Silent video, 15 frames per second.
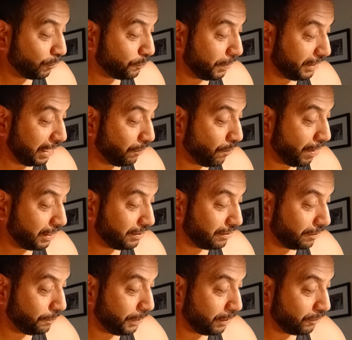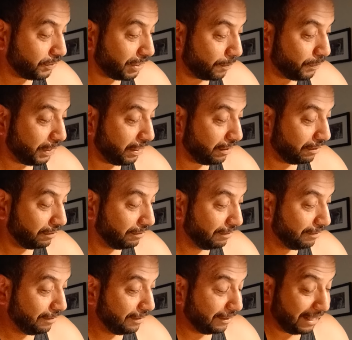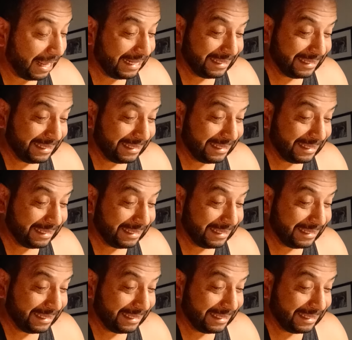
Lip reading: But they want to build something like